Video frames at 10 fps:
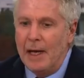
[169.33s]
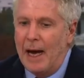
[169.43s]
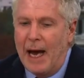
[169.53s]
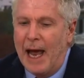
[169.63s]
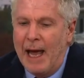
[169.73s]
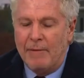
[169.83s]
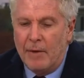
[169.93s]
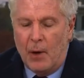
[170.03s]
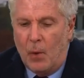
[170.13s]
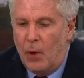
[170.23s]
I have
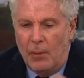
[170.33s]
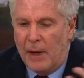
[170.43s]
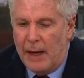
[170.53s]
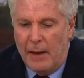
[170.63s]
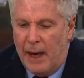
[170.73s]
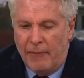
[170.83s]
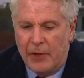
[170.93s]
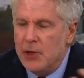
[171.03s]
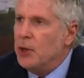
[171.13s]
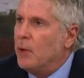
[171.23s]

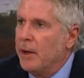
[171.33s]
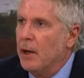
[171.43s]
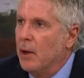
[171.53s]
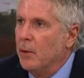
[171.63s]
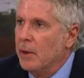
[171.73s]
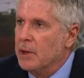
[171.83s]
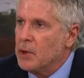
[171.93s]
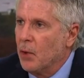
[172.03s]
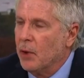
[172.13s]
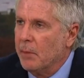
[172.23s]
every Jew I know is
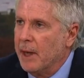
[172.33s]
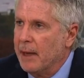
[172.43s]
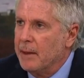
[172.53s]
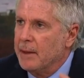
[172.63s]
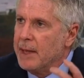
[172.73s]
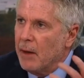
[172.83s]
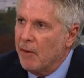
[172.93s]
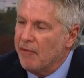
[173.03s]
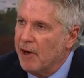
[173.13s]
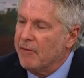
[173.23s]
calling me and
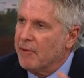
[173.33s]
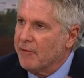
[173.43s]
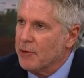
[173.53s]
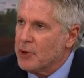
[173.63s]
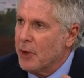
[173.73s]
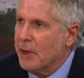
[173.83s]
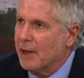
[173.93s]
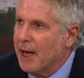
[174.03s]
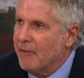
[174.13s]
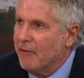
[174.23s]
terrified for the first time in their
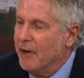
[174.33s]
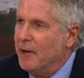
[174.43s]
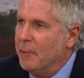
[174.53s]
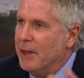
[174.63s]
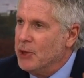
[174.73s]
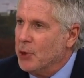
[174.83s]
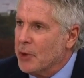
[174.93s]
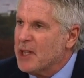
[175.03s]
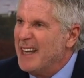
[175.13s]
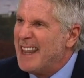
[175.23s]
life being
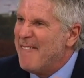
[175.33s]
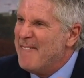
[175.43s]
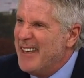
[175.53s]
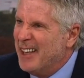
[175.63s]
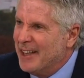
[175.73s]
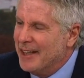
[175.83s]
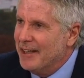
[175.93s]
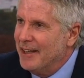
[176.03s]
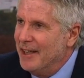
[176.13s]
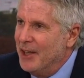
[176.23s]
Jewish. They feel
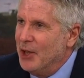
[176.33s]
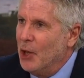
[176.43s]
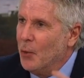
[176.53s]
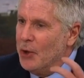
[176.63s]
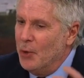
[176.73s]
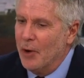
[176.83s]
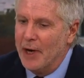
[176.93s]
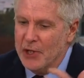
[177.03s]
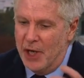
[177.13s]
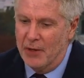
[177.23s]
it. You know, when you are
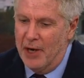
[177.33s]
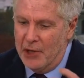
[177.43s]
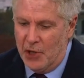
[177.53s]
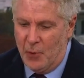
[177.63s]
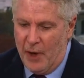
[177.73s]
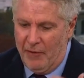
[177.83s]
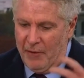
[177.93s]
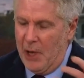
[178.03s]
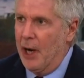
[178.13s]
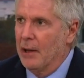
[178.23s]
a generation away
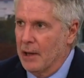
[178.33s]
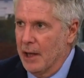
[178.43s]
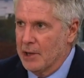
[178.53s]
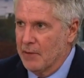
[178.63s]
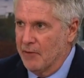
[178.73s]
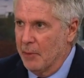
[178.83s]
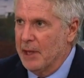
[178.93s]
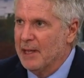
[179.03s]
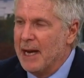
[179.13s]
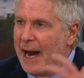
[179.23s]
from the Holocaust, from
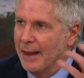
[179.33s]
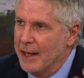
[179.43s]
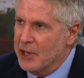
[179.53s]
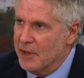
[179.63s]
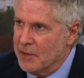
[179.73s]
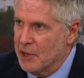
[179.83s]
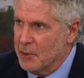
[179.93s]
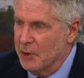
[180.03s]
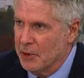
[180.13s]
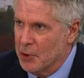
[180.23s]
the annihilation of 6
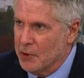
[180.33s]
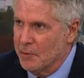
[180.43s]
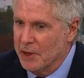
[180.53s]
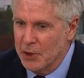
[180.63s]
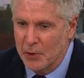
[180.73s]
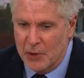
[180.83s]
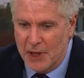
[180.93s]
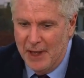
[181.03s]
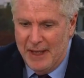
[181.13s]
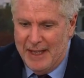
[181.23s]
million Jews being Jews,
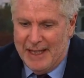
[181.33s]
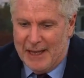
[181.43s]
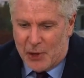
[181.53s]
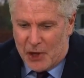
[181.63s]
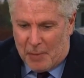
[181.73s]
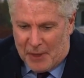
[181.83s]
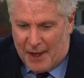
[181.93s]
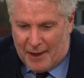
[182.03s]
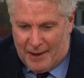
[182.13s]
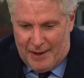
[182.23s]
there's
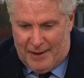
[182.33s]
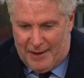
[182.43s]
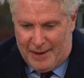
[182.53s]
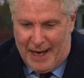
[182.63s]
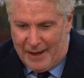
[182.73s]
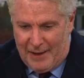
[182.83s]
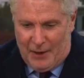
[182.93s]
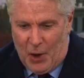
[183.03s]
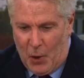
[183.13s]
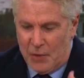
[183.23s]
something that
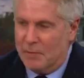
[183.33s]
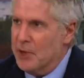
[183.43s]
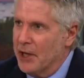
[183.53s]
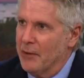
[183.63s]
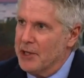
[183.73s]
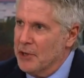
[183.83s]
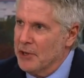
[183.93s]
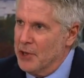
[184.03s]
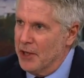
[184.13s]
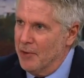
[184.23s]
goes from generation to
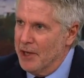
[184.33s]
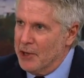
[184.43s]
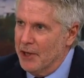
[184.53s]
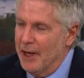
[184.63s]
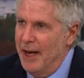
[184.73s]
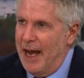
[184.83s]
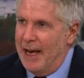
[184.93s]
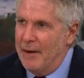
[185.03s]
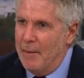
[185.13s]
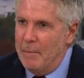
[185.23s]
generation.
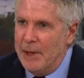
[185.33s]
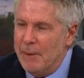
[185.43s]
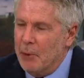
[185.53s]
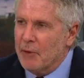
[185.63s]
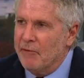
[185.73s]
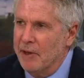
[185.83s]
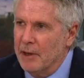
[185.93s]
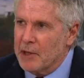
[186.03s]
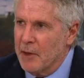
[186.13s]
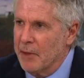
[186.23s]
And people are
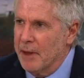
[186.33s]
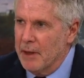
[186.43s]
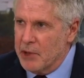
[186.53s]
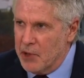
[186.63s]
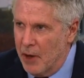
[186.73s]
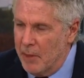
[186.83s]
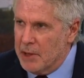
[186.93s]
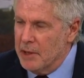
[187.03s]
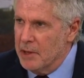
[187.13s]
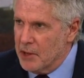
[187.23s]
feeling something in their
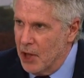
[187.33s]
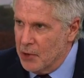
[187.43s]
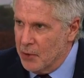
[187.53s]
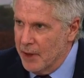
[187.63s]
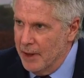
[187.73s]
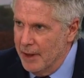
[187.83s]
stomachs in this country